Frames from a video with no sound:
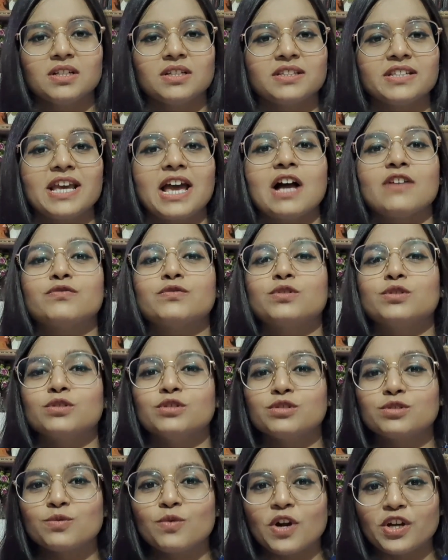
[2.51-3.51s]
They have
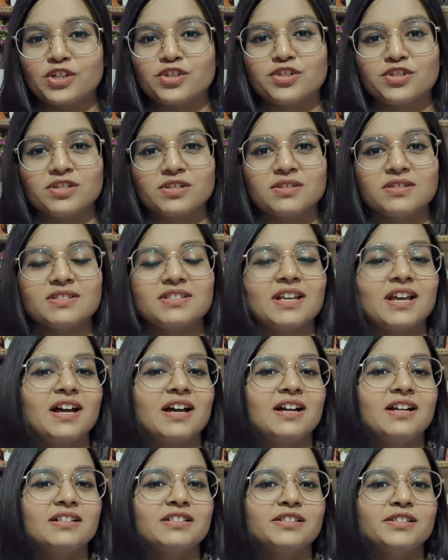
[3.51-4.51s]
good questions
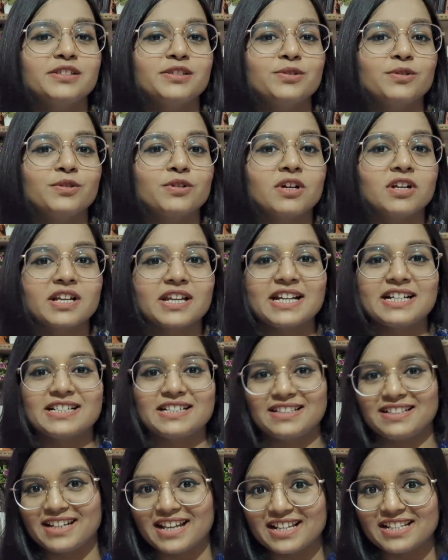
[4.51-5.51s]
and you're gonna get
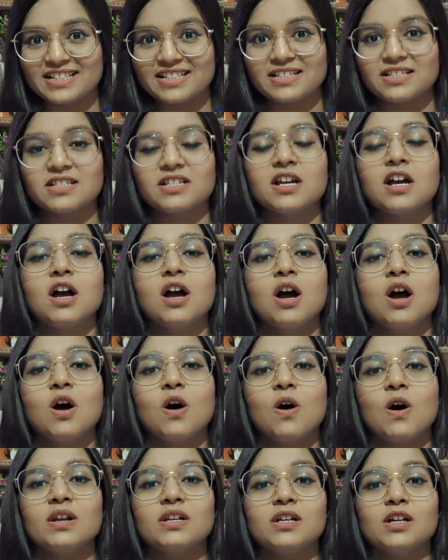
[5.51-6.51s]
tested
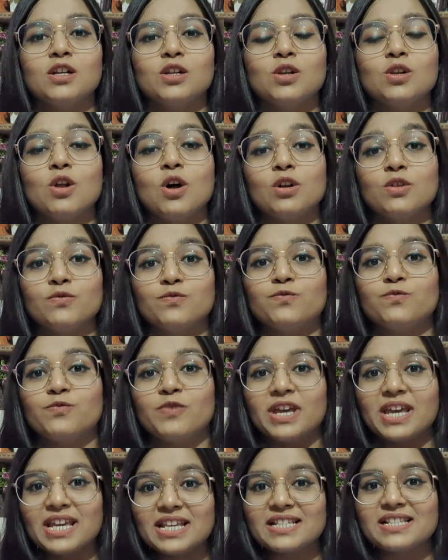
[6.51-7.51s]
on a lot of
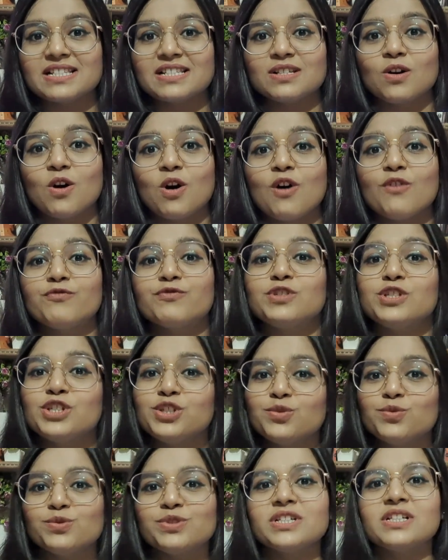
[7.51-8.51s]
ways of
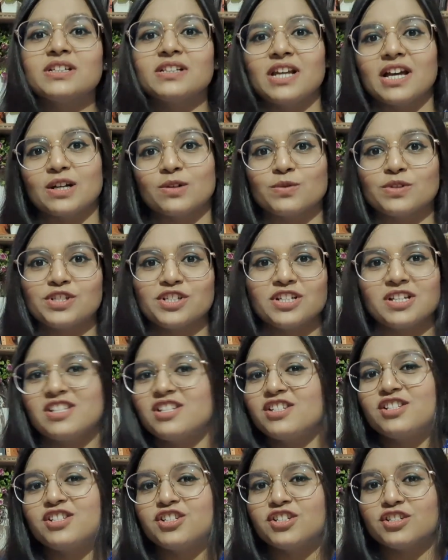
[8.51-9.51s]
using language.
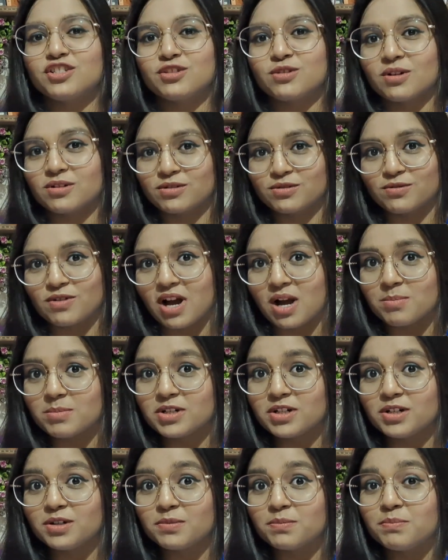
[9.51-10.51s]
It's just not
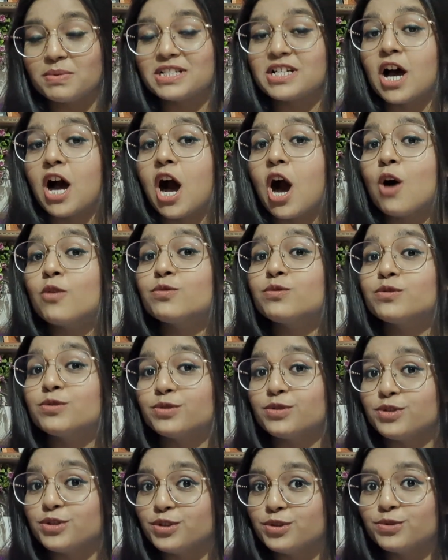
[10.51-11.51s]
grammar, but how you're
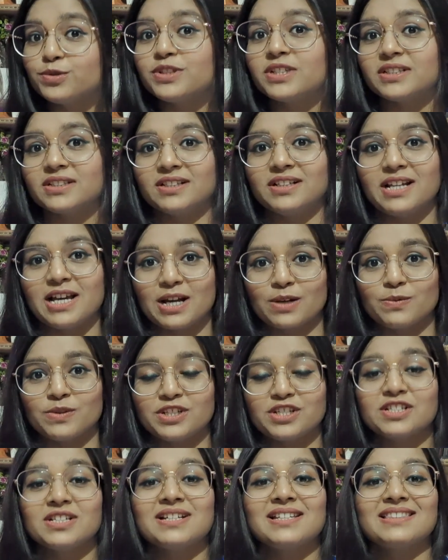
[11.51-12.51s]
using the
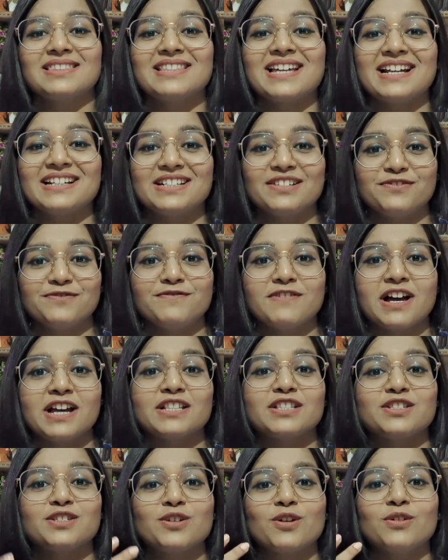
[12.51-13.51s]
language that
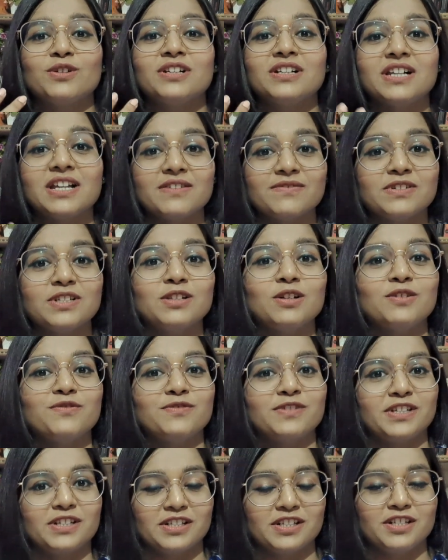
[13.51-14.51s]
defines your level of
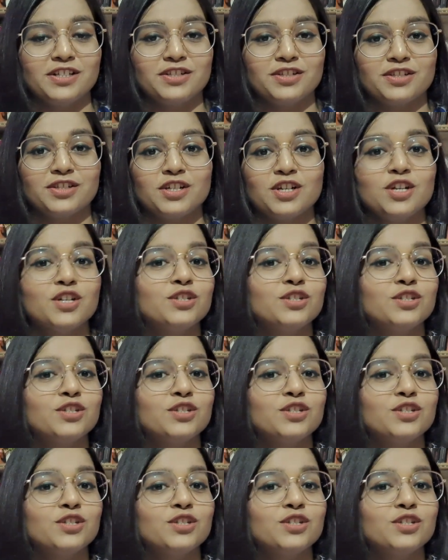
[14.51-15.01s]
English.